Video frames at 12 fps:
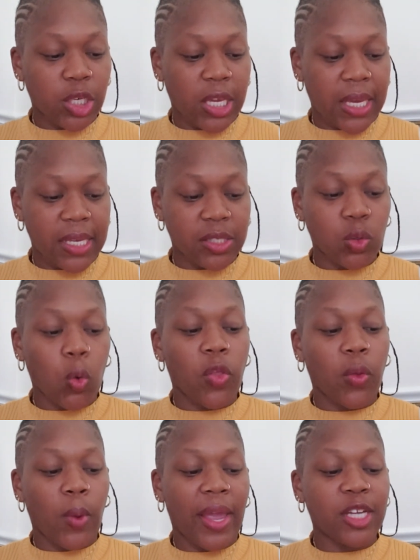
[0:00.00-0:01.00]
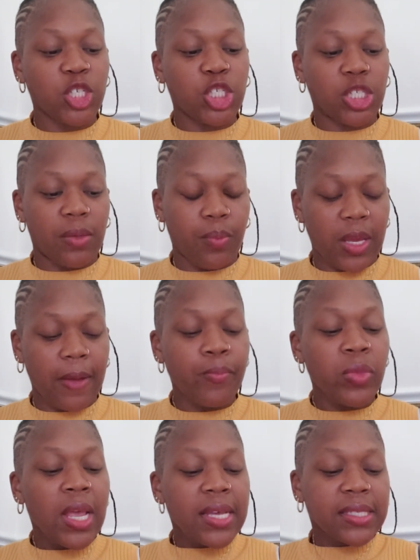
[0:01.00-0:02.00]
is or the way it should be.
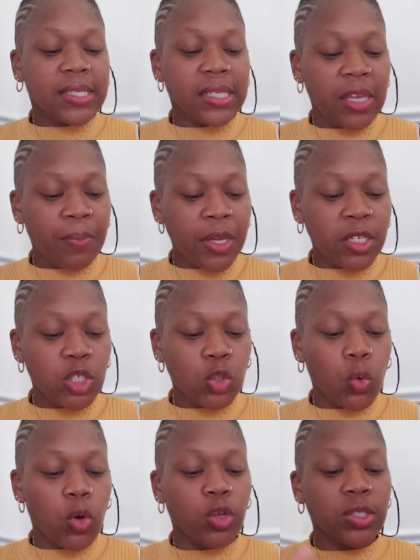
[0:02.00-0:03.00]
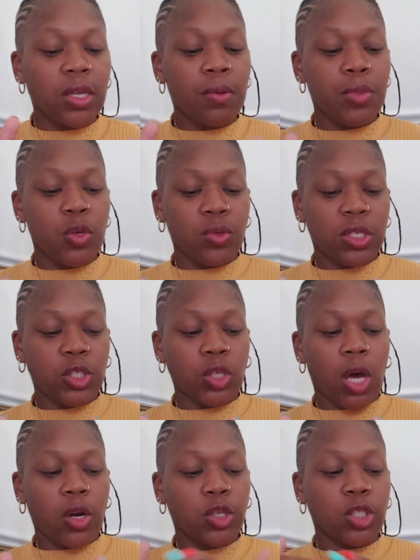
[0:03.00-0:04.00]
Sleeping disorders, immune
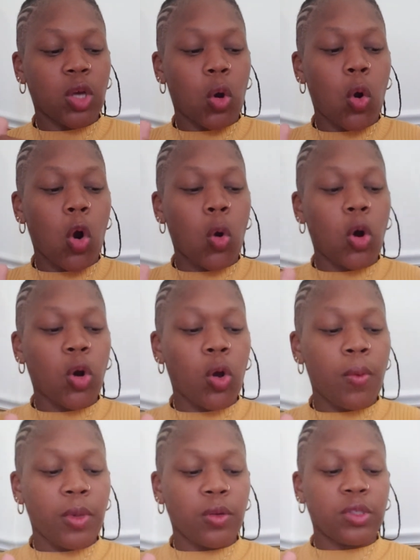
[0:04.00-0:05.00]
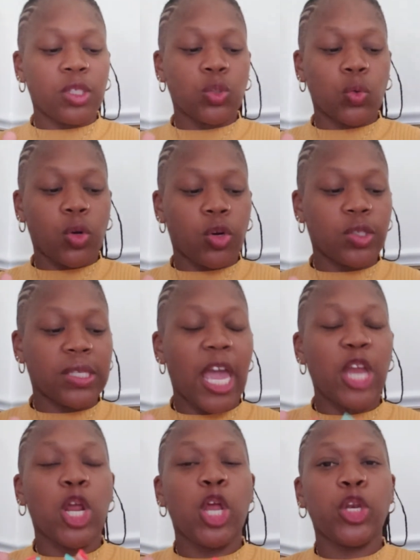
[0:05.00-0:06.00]
disorders, autoimmune disorders,
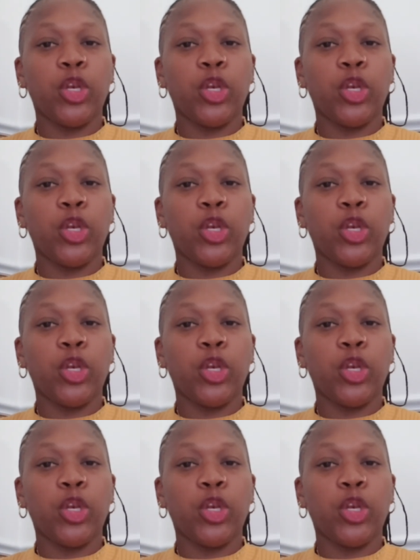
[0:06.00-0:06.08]
and